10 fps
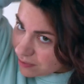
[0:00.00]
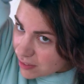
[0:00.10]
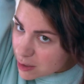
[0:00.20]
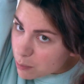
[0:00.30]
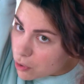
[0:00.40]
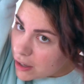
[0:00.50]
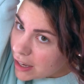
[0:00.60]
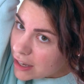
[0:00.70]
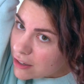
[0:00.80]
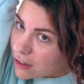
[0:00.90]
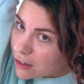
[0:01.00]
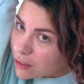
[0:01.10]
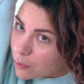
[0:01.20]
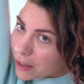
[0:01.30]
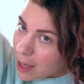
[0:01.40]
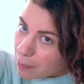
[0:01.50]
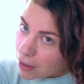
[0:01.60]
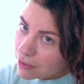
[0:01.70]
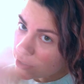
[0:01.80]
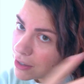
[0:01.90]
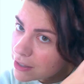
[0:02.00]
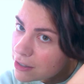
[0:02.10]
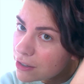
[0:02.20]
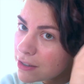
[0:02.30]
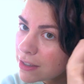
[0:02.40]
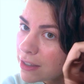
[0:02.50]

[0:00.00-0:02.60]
This morning I took the wig cap off, so you can still